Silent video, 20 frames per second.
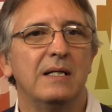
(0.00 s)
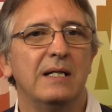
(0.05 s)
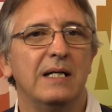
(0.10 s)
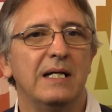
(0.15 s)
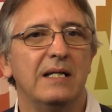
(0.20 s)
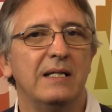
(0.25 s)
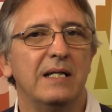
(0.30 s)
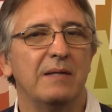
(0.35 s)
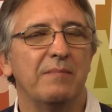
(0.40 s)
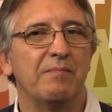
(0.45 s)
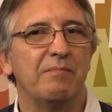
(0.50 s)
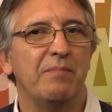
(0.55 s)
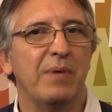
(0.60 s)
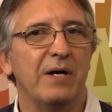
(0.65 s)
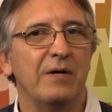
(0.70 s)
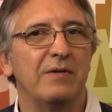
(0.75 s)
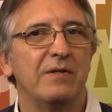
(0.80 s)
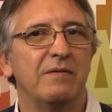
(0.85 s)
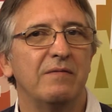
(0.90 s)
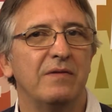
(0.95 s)
in that
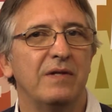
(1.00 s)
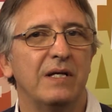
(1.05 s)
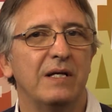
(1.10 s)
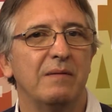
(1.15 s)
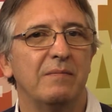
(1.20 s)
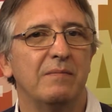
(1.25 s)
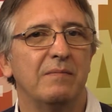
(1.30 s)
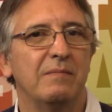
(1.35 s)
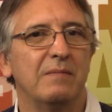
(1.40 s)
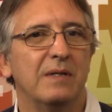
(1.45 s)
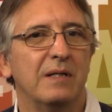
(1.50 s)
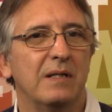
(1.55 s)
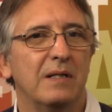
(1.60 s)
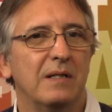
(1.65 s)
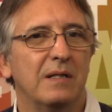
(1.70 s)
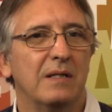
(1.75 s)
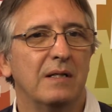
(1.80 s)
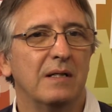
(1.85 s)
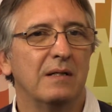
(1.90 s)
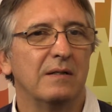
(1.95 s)
both of them
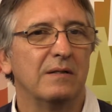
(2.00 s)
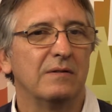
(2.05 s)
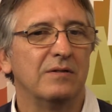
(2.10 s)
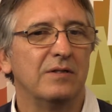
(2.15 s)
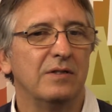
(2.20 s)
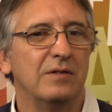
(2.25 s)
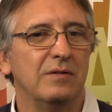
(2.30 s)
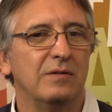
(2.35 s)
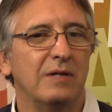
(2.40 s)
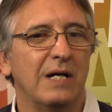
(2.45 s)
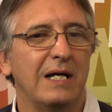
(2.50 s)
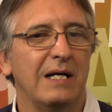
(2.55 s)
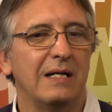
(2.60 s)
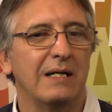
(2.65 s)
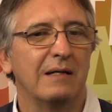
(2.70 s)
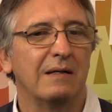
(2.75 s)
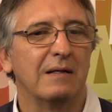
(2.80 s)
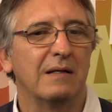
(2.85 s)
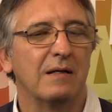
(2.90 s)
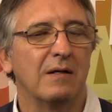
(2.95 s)
do
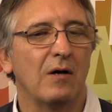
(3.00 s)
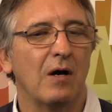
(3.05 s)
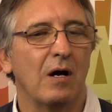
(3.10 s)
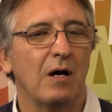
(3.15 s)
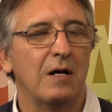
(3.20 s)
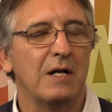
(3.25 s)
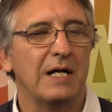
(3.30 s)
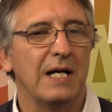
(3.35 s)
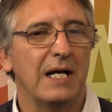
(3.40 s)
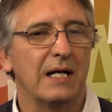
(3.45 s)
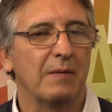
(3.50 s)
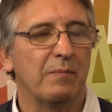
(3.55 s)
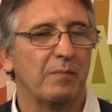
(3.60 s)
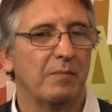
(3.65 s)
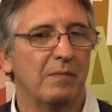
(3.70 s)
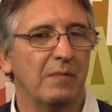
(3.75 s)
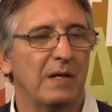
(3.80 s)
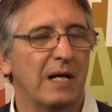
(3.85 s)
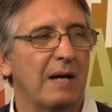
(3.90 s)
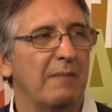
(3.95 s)
a cardiac
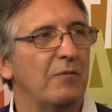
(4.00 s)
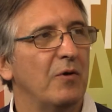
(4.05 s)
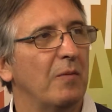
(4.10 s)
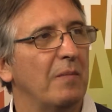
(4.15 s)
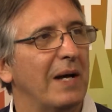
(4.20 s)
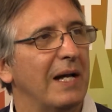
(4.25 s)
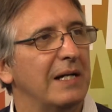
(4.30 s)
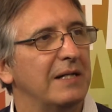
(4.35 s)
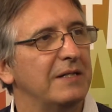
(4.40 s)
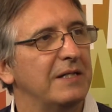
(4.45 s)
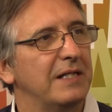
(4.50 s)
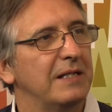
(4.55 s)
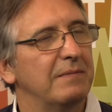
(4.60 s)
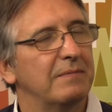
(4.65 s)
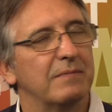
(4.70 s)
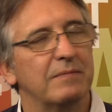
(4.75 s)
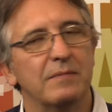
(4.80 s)
abnormality,